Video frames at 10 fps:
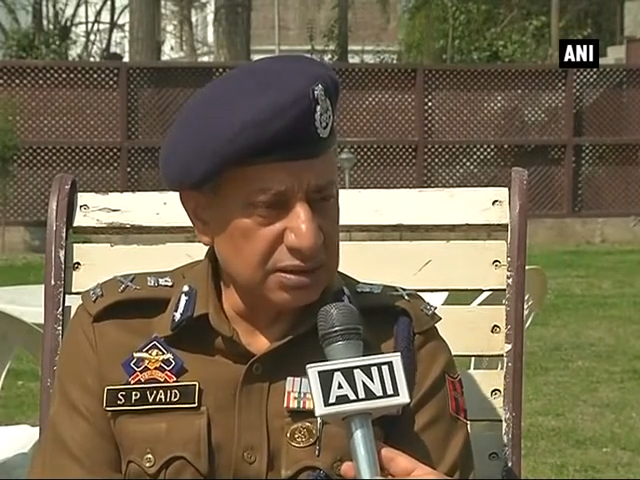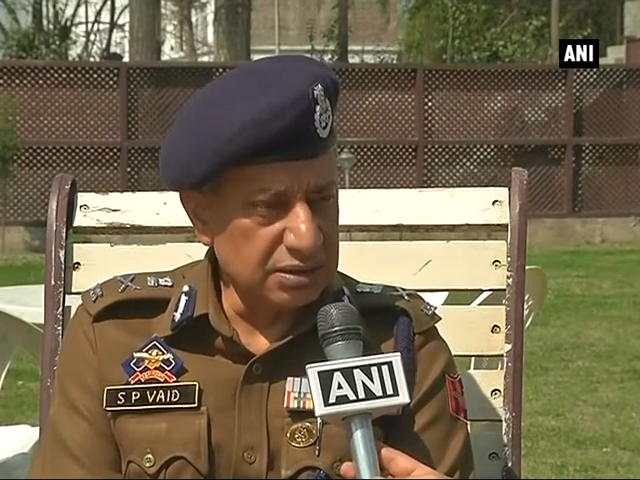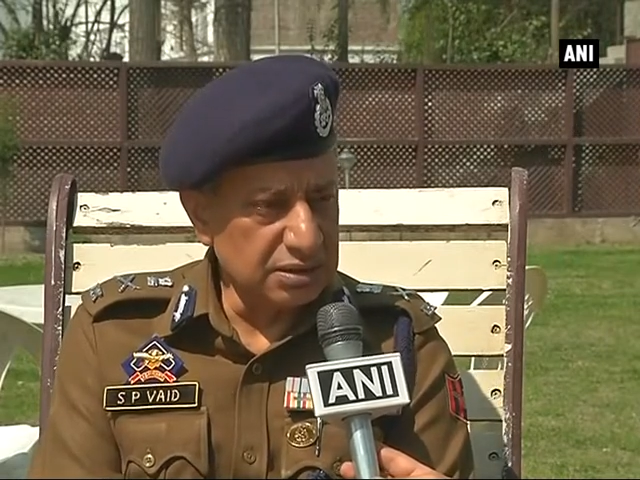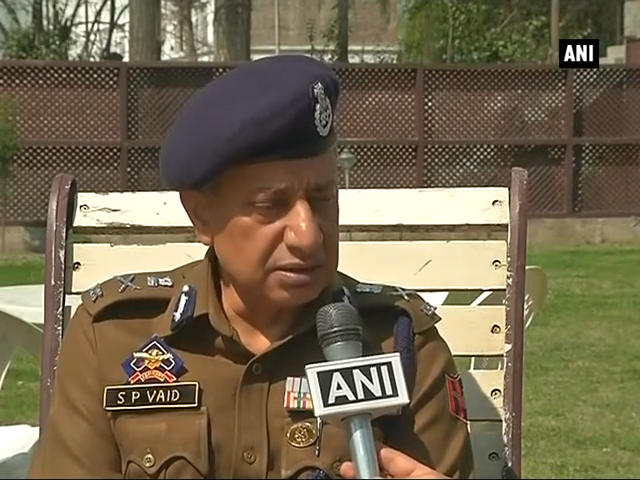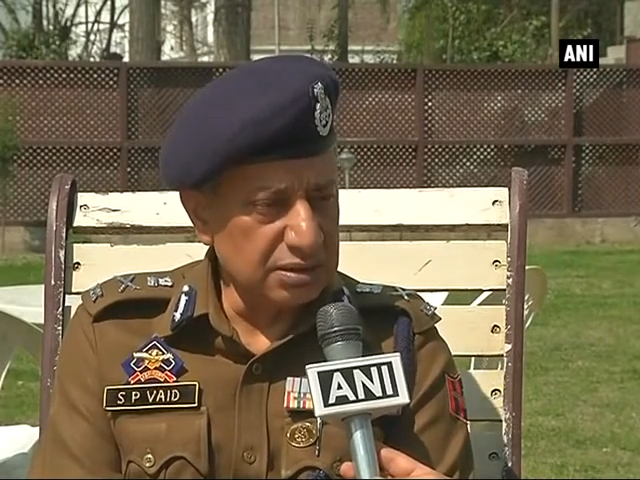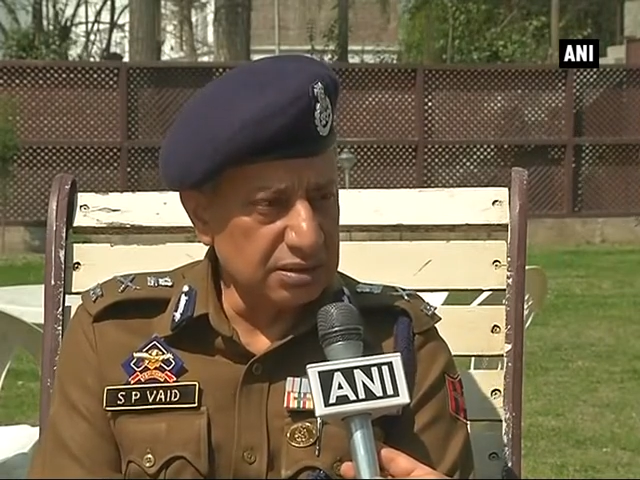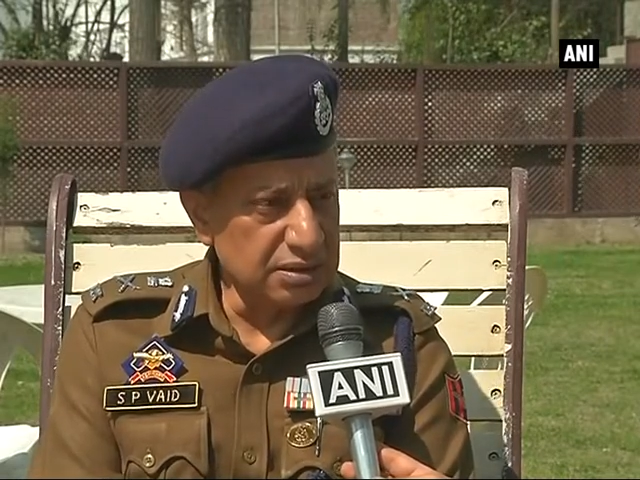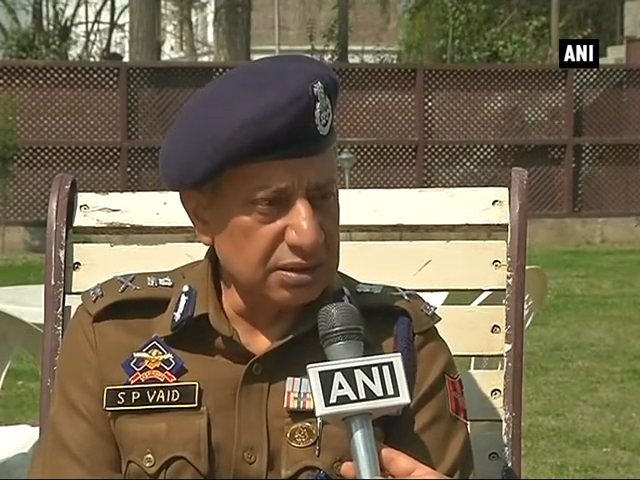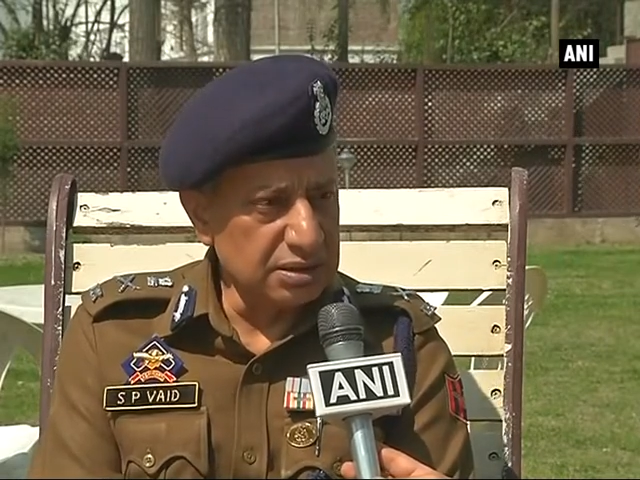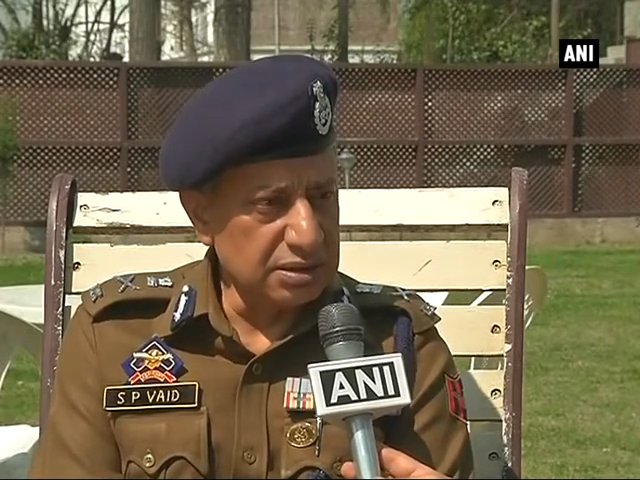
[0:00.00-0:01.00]
um,
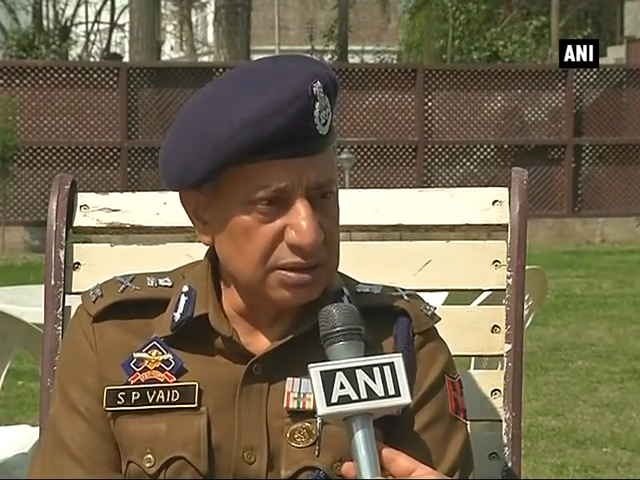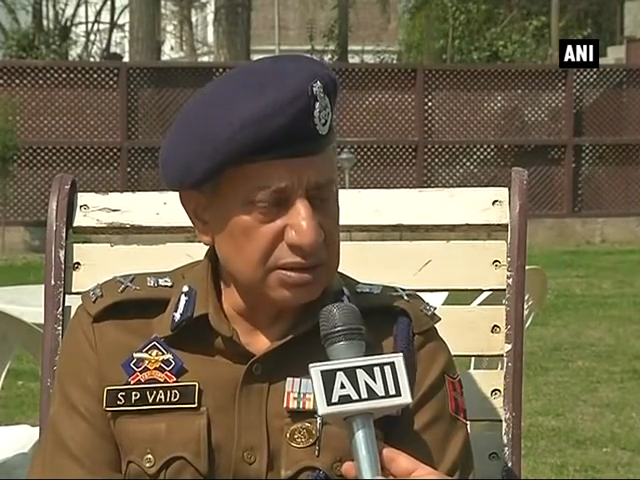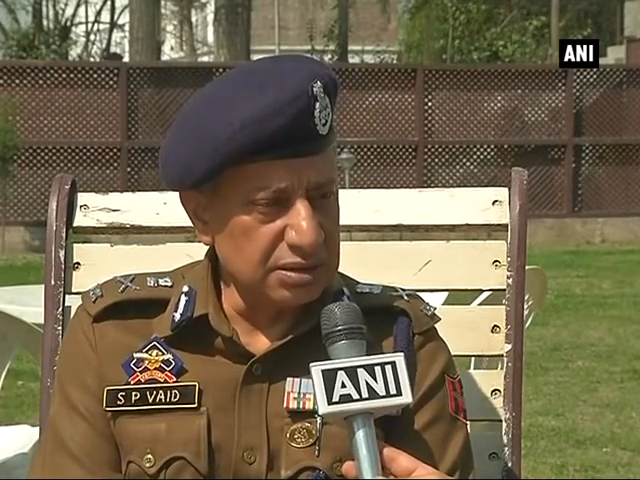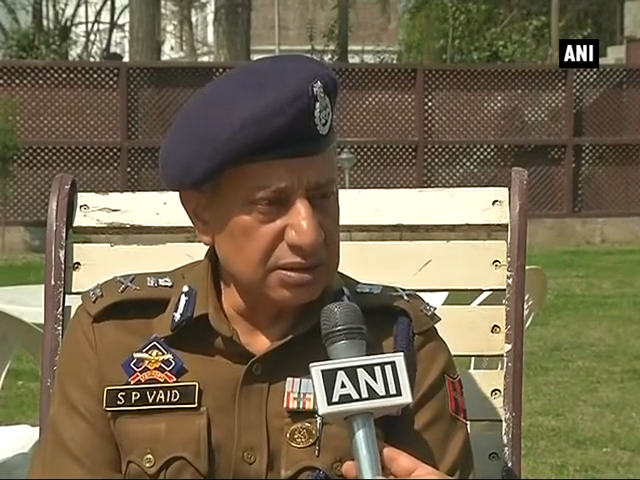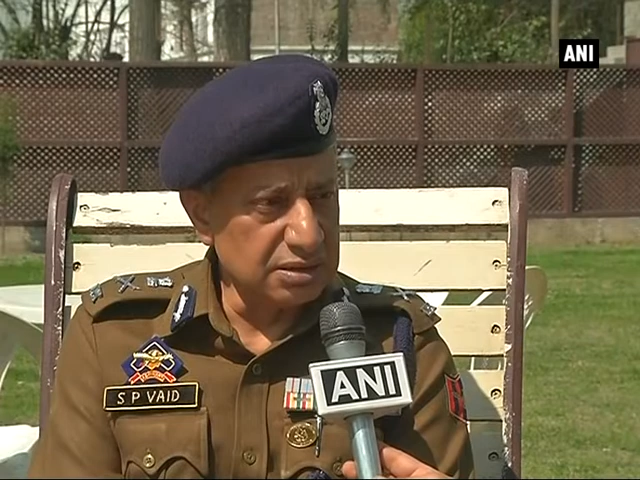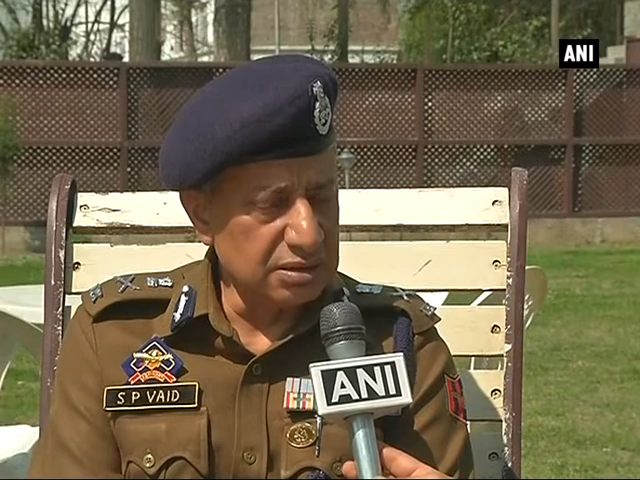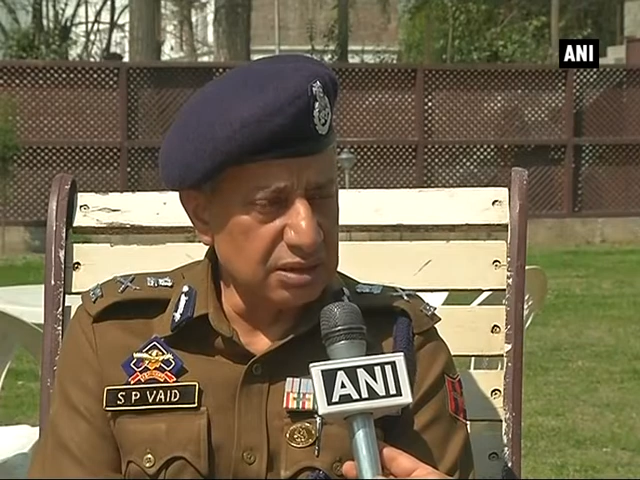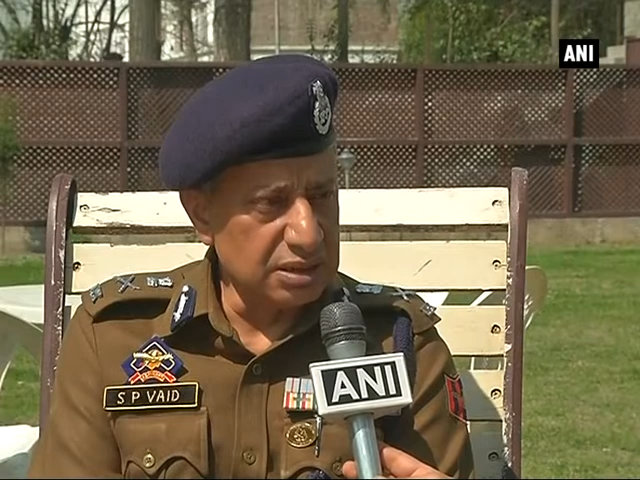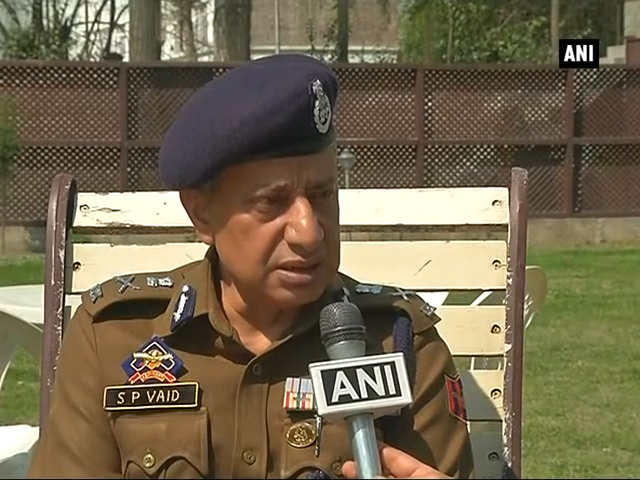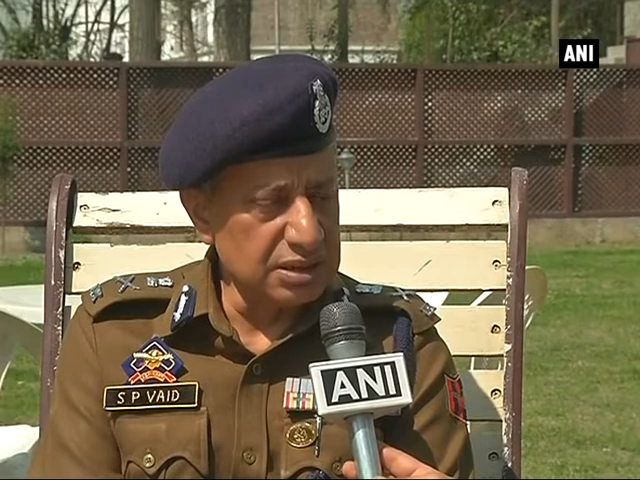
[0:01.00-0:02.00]
uh, is, is
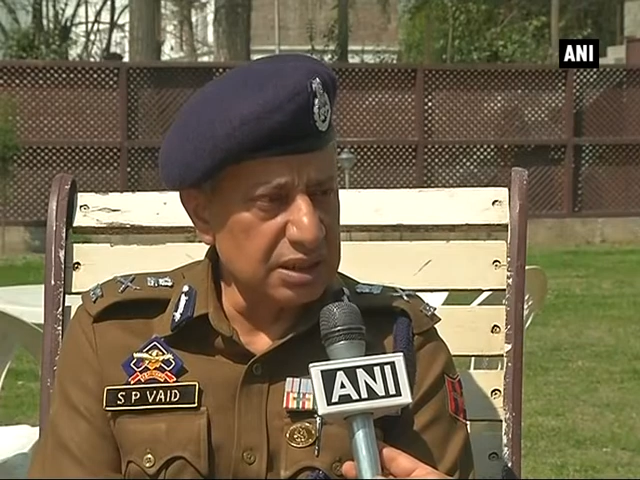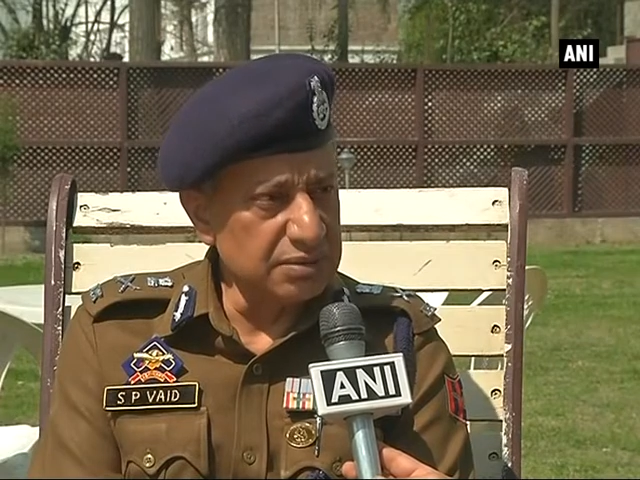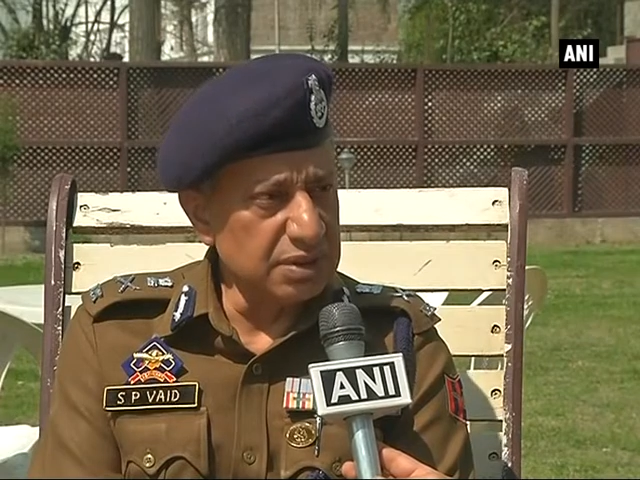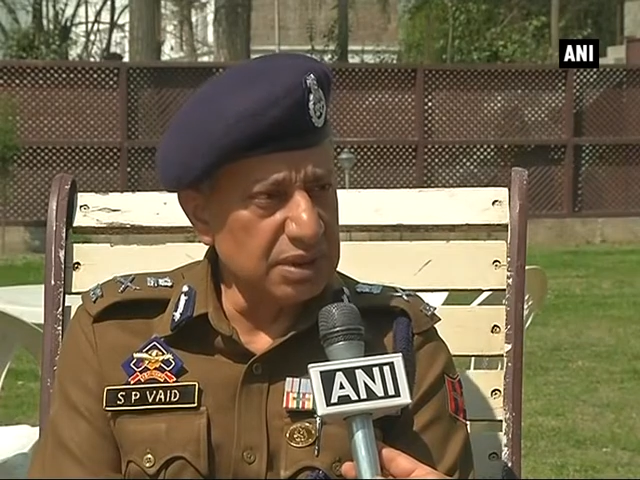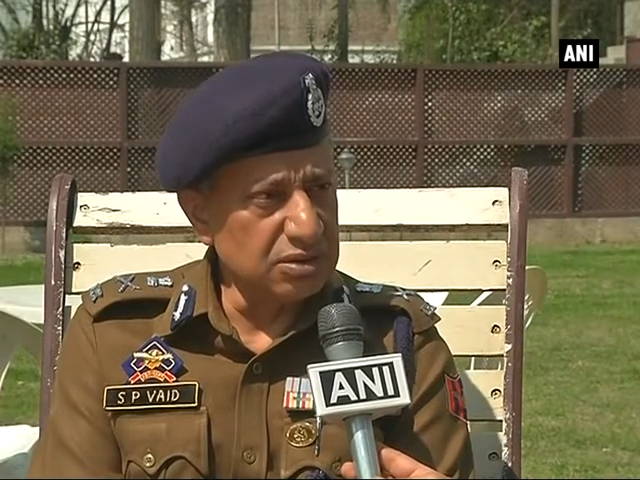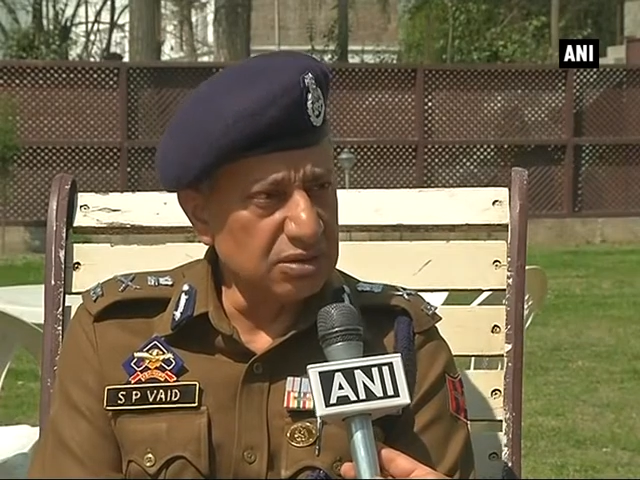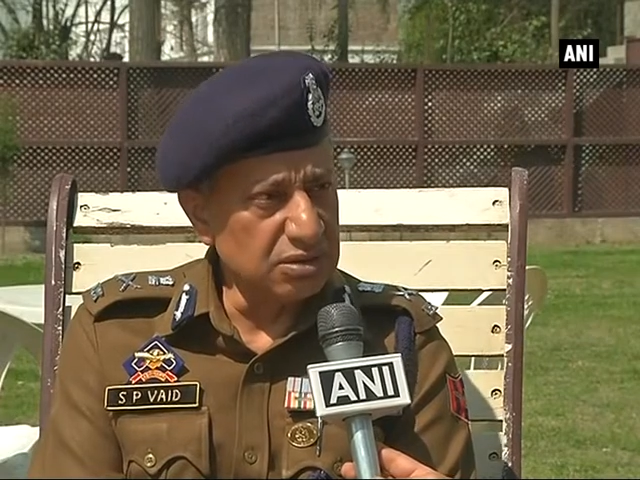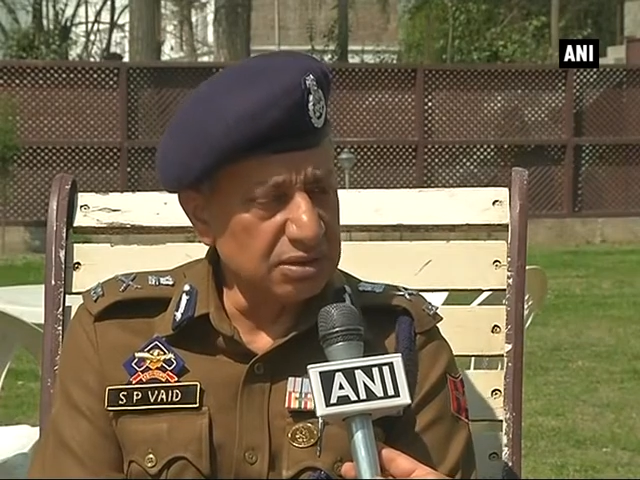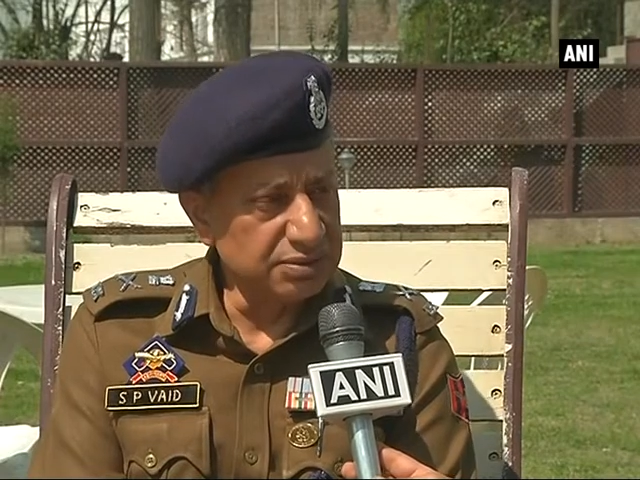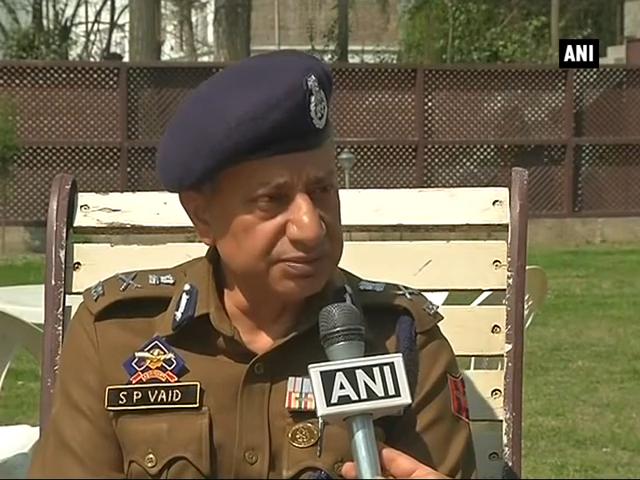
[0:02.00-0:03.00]
not desirable at all.